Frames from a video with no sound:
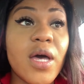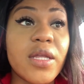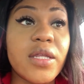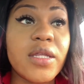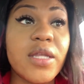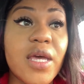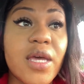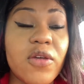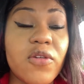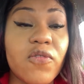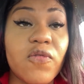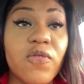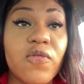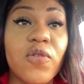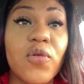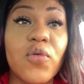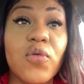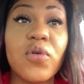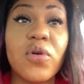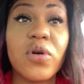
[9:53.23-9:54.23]
day
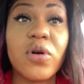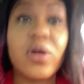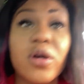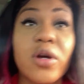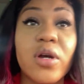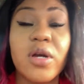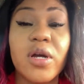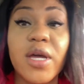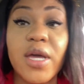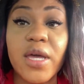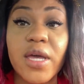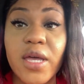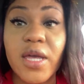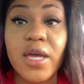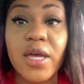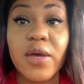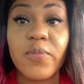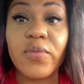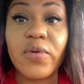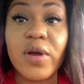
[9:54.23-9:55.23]
four
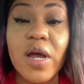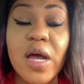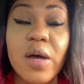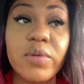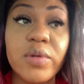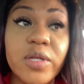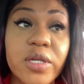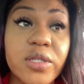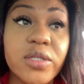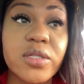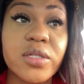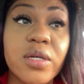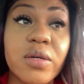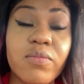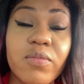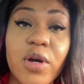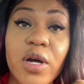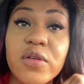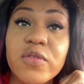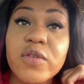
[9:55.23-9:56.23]
and probably
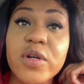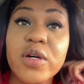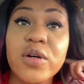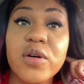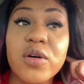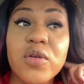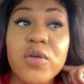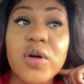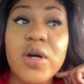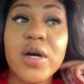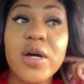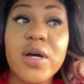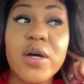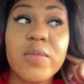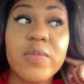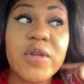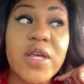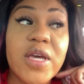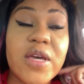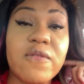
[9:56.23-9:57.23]
tomorrow um
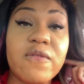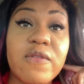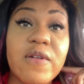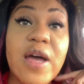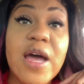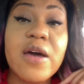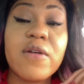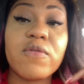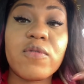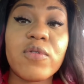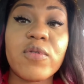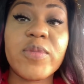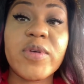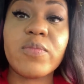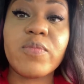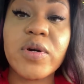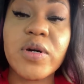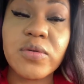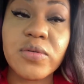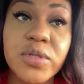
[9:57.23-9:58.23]
day five will be
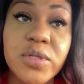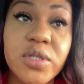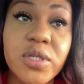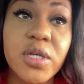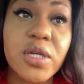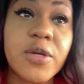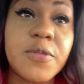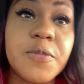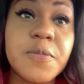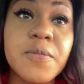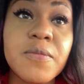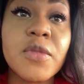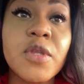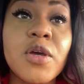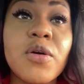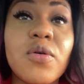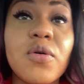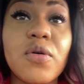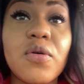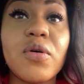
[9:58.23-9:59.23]
posted
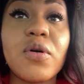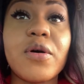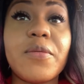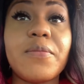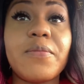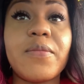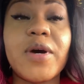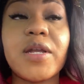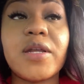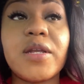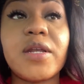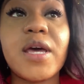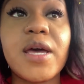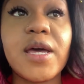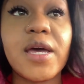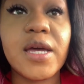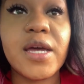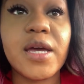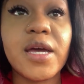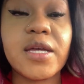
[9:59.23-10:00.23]
on
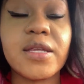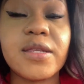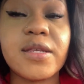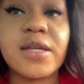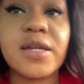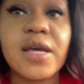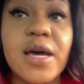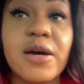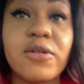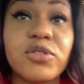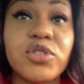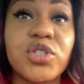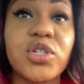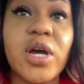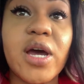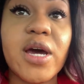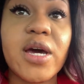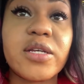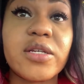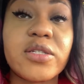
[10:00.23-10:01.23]
Monday, and then I'll
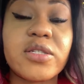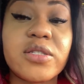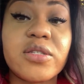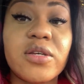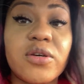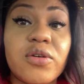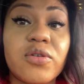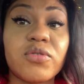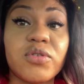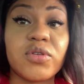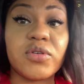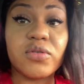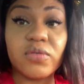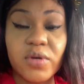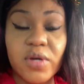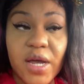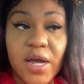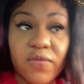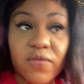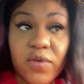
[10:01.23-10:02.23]
try to still do
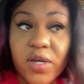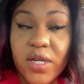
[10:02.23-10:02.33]
every